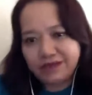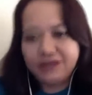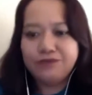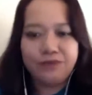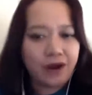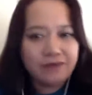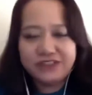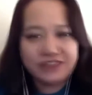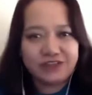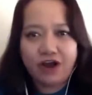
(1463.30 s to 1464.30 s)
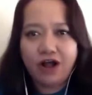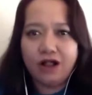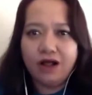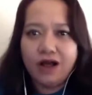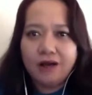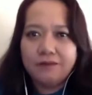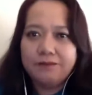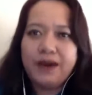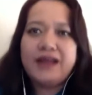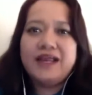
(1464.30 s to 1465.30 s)
you probably just call.
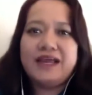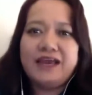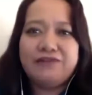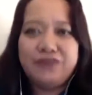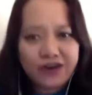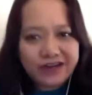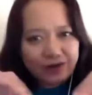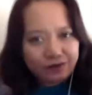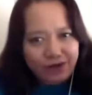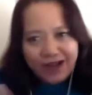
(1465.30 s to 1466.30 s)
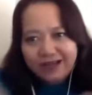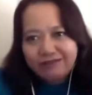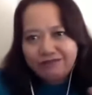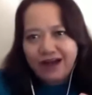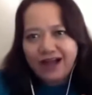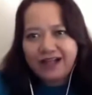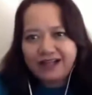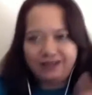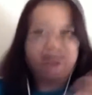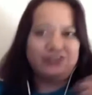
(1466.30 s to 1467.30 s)
But if you're in the rank and file
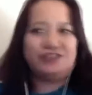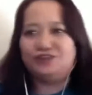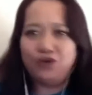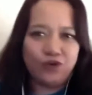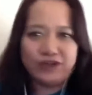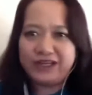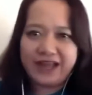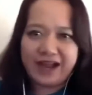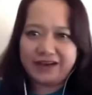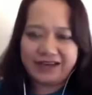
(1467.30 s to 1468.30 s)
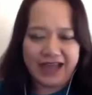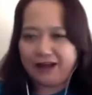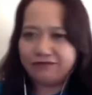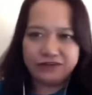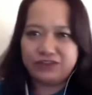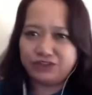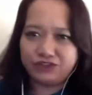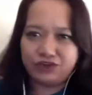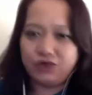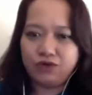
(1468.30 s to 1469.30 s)
and you're just an ordinary average
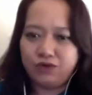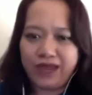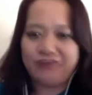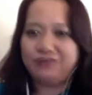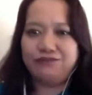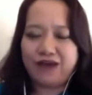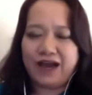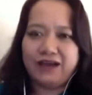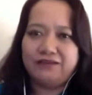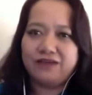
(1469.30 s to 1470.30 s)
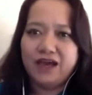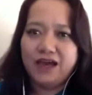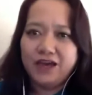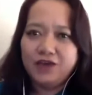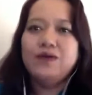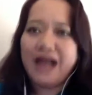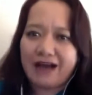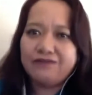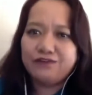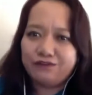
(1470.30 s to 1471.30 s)
Joe 8 to 5, you will
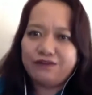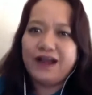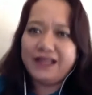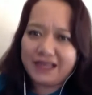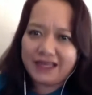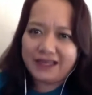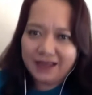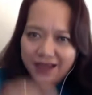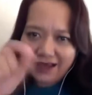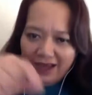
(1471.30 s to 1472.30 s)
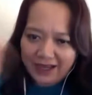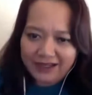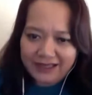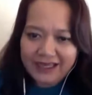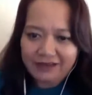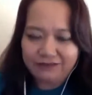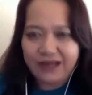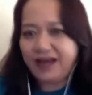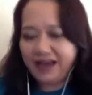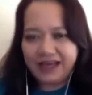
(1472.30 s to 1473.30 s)
have to file in a leave,
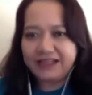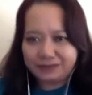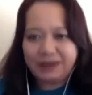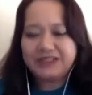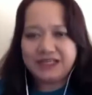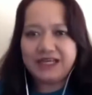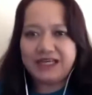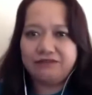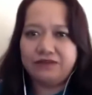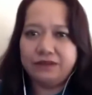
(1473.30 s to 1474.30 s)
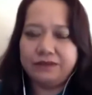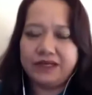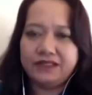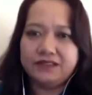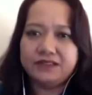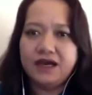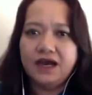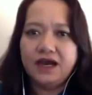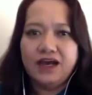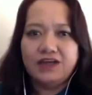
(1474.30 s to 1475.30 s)
that especially in the Philippines.
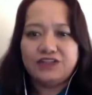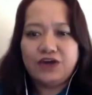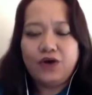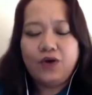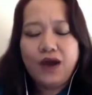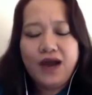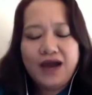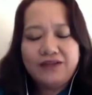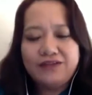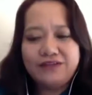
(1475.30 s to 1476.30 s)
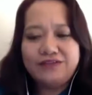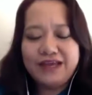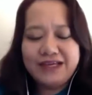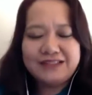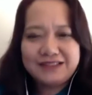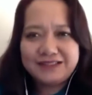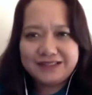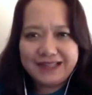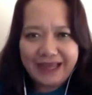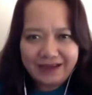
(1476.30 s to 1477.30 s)
So this
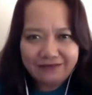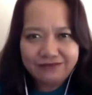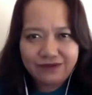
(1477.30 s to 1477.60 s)
slave